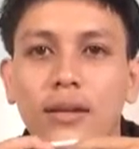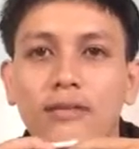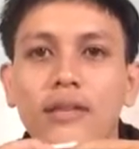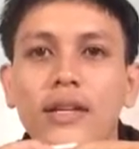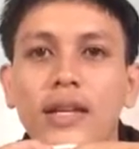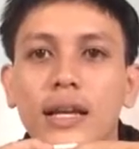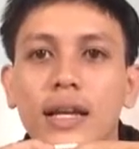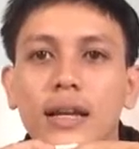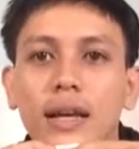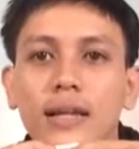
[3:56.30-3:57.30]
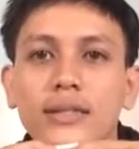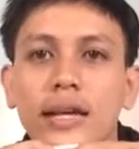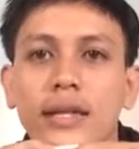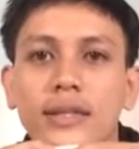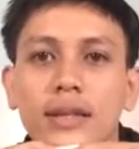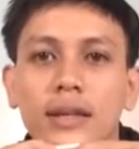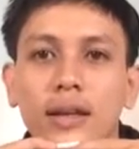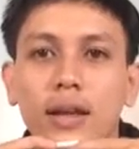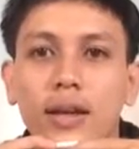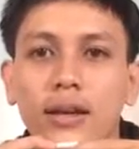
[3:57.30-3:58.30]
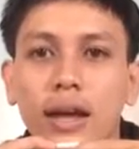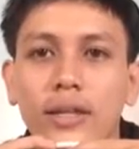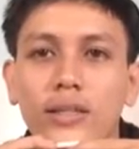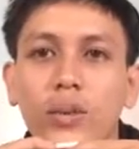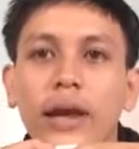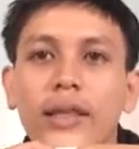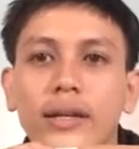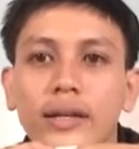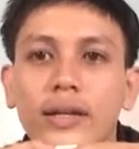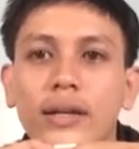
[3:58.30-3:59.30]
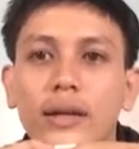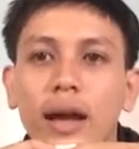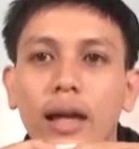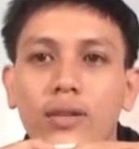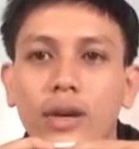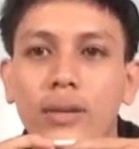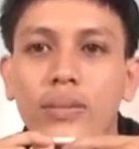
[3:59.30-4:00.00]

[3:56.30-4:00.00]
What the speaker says: Finally, he said nice weather and great